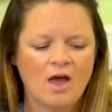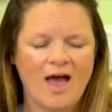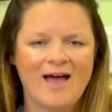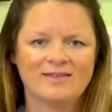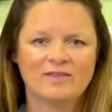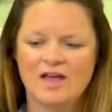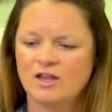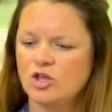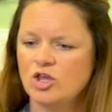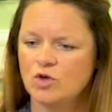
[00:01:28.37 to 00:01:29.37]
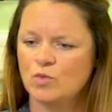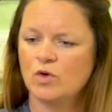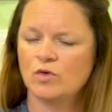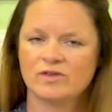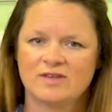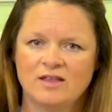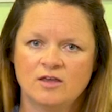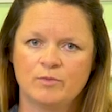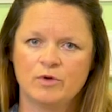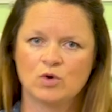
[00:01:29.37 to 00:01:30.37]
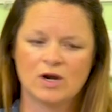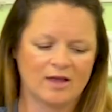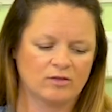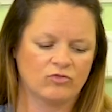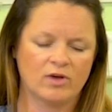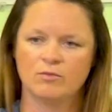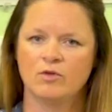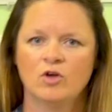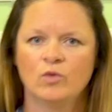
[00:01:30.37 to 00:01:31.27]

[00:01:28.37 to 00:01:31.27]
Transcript: and then you will set up your classroom